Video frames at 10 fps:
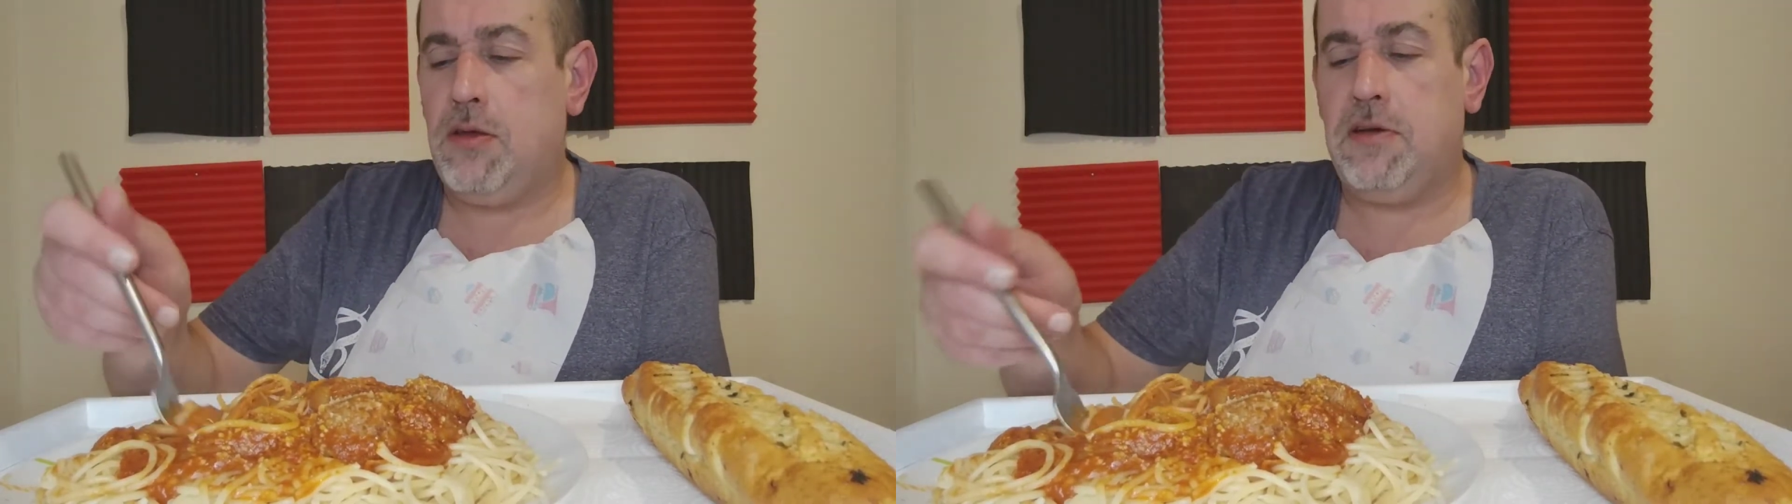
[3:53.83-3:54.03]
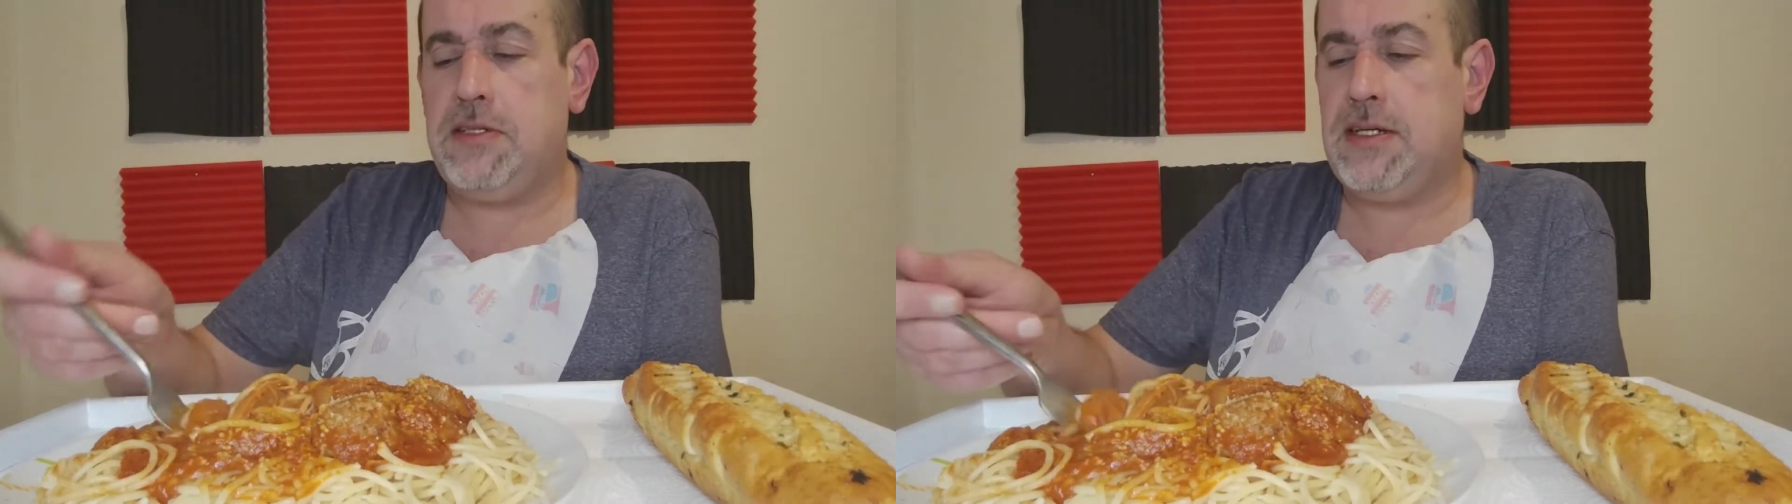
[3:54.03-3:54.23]

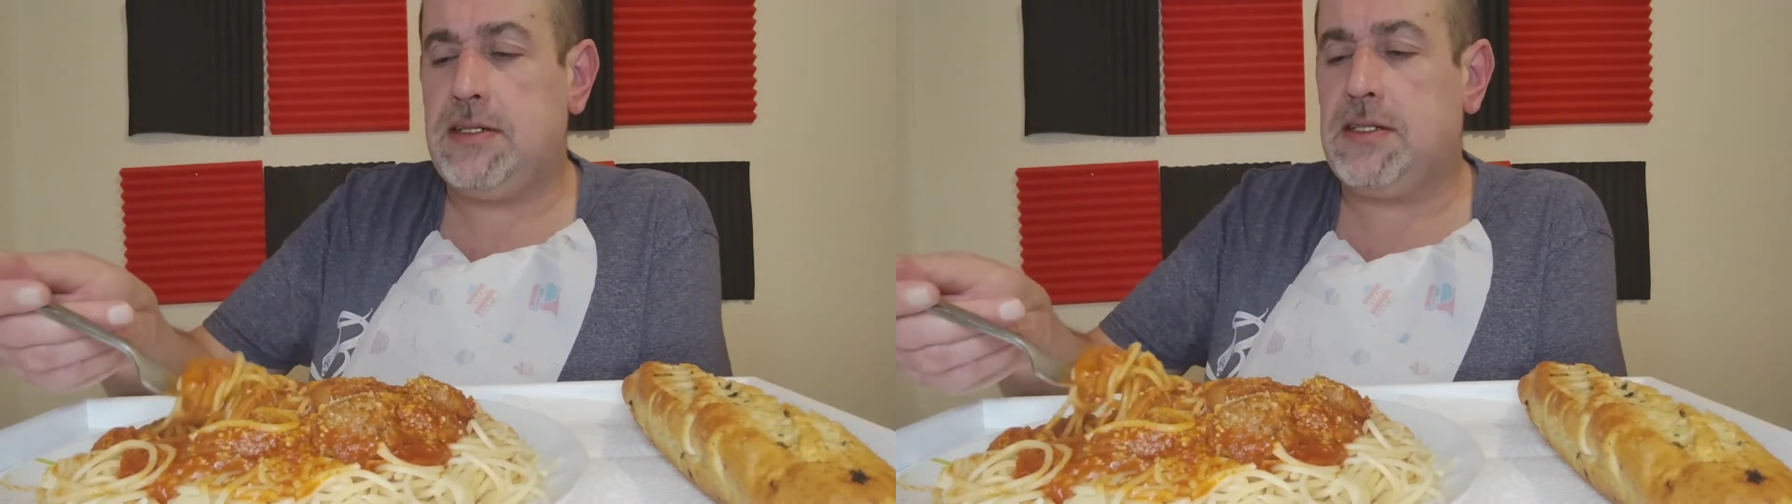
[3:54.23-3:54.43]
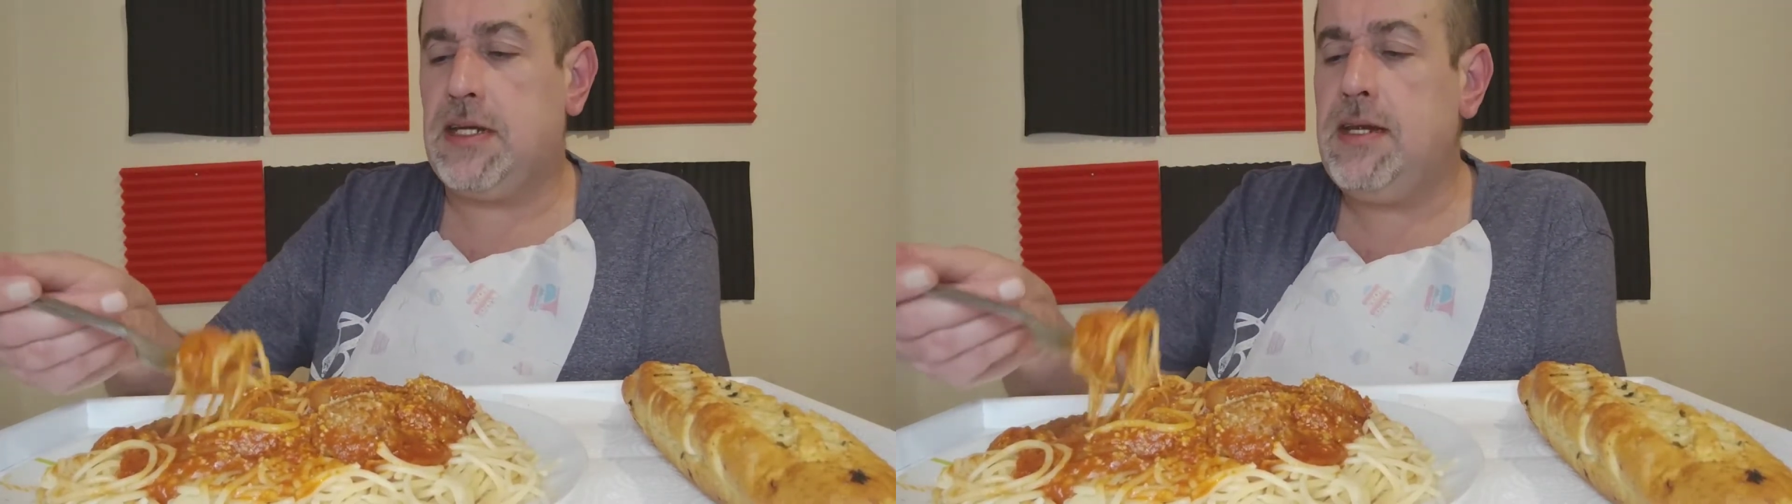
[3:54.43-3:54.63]
Though it
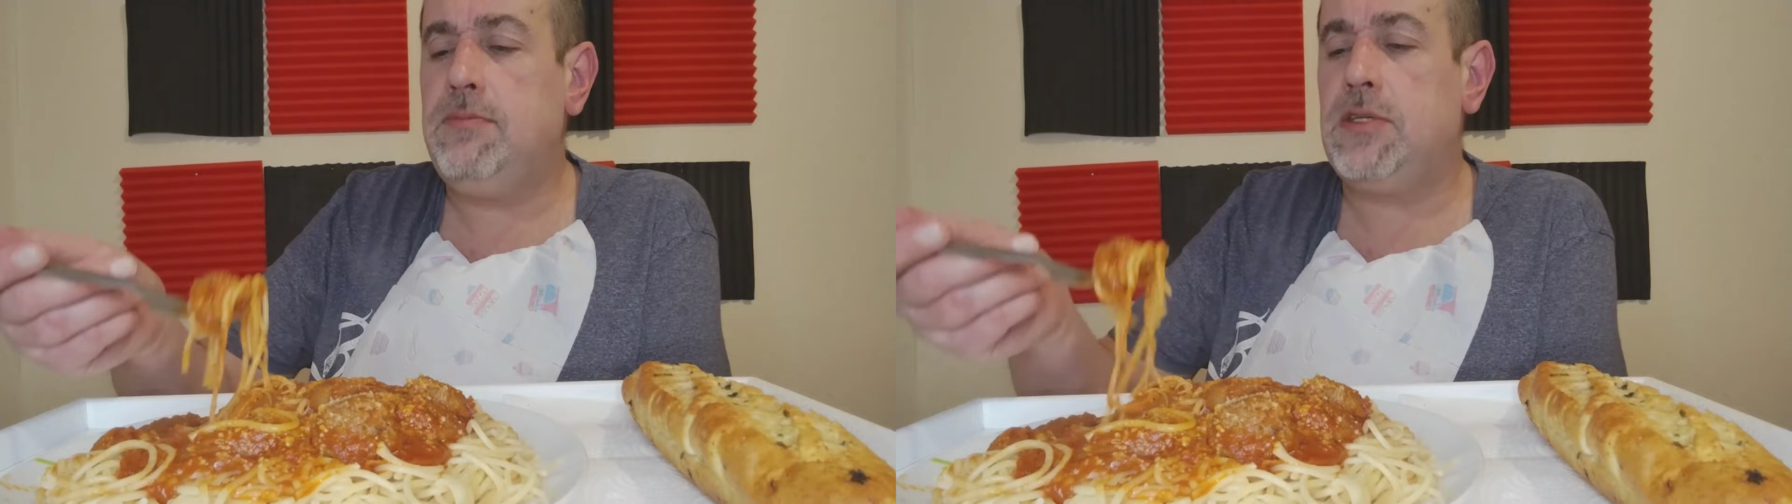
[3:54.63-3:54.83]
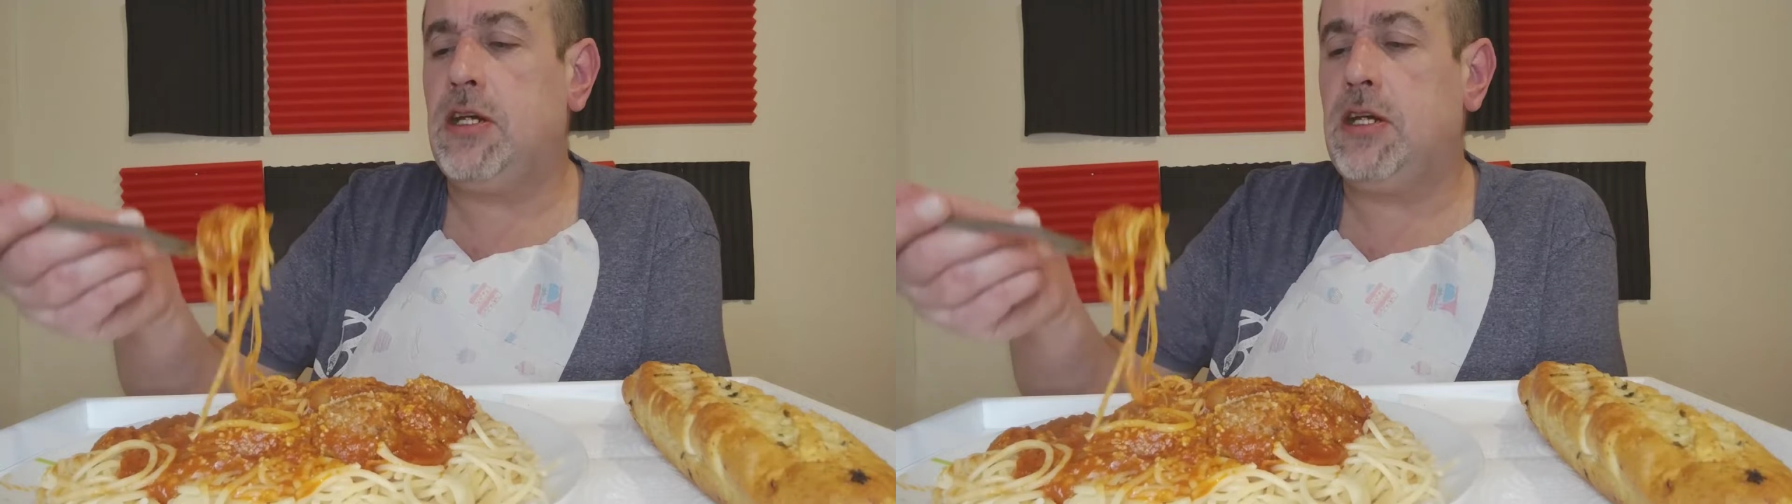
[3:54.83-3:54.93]
didn't seem